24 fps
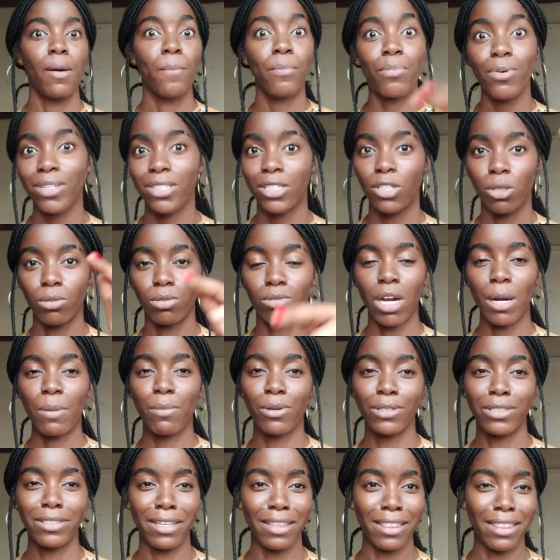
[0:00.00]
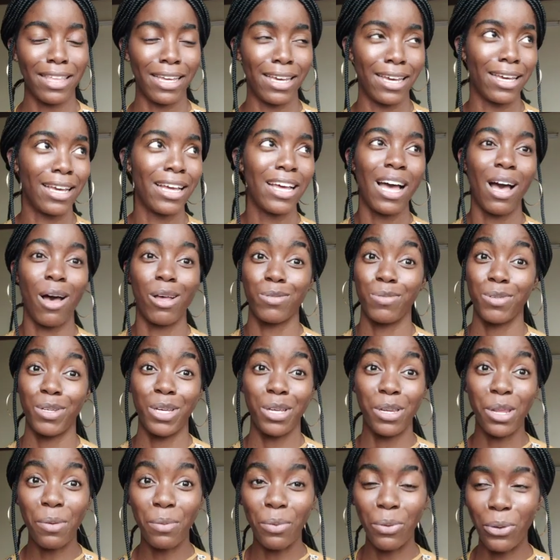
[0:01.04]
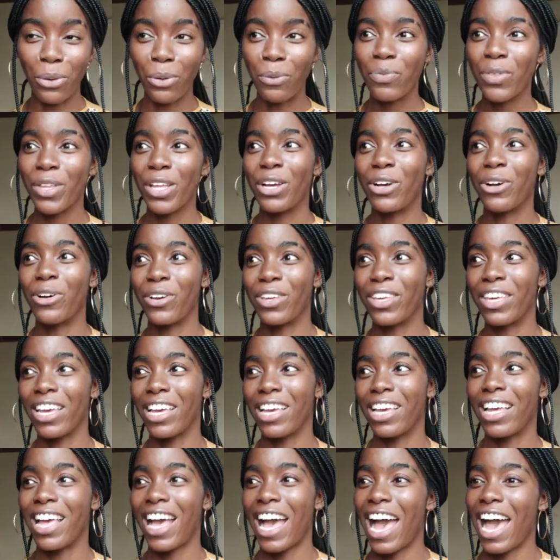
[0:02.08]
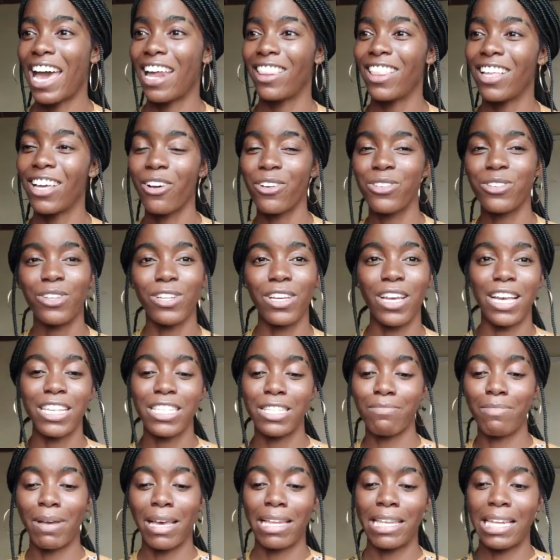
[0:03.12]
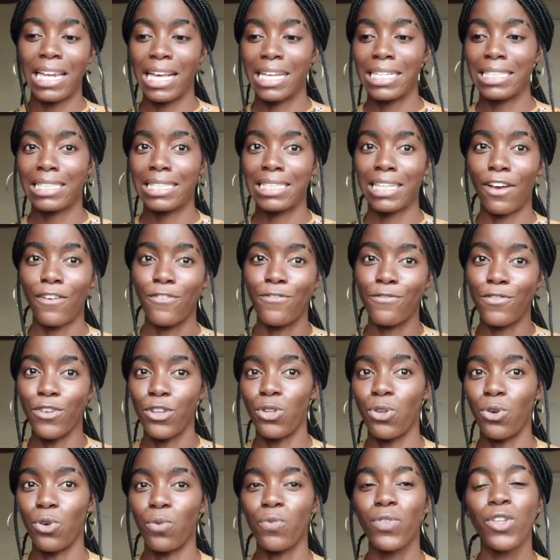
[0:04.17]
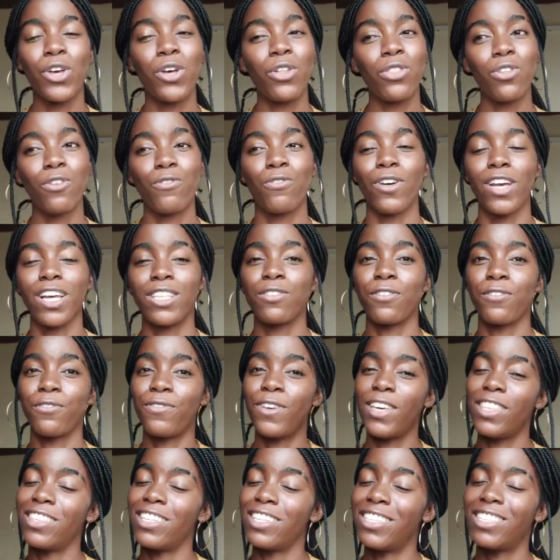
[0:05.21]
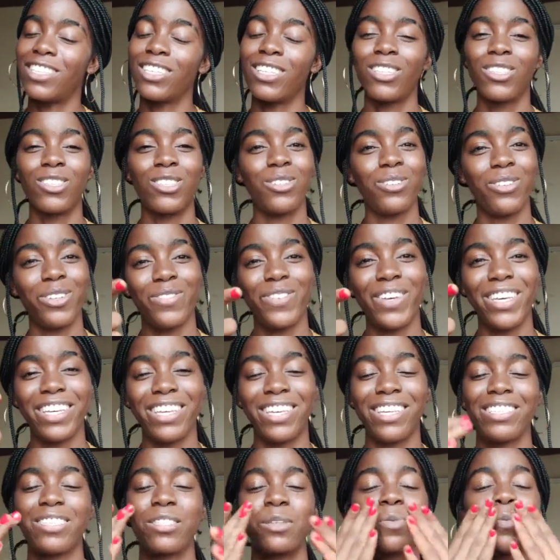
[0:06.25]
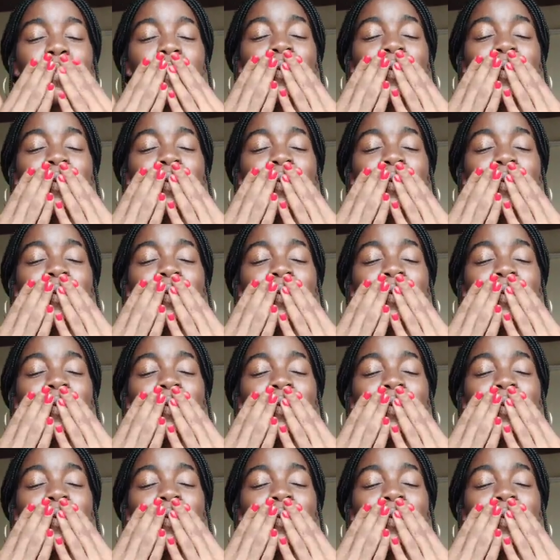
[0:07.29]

Press the subscribe button there and speak in Igbo, okay? And I think I'll see you guys in my next video. Don't forget to faith it till you make it.